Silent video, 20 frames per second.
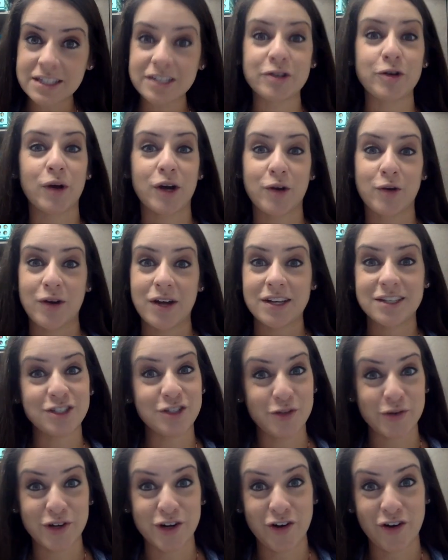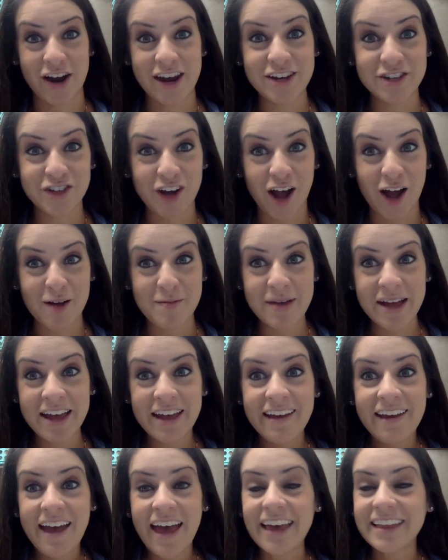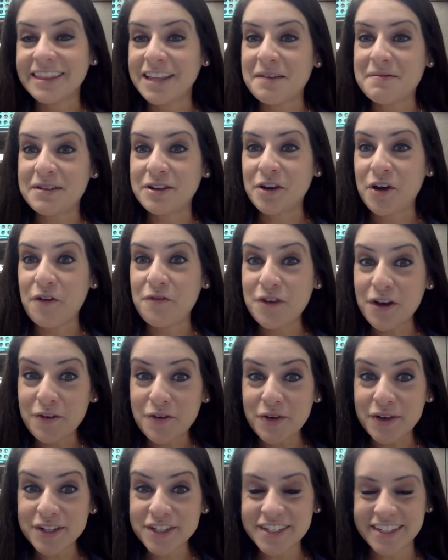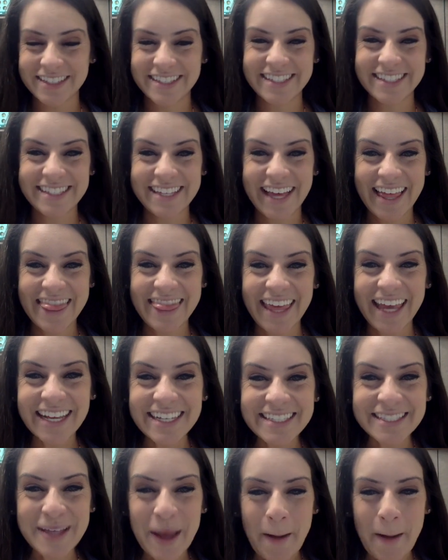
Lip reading: You are going to do a great job, and let me know if you have questions. Thanks.